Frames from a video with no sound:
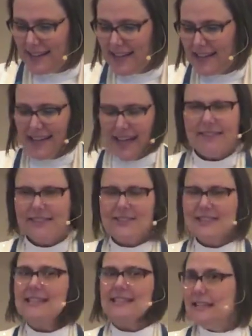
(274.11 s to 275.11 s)
Like,
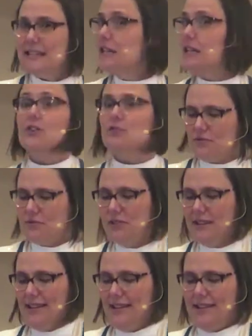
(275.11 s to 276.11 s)
there's this
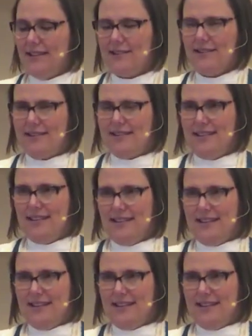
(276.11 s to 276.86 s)
incongruity here.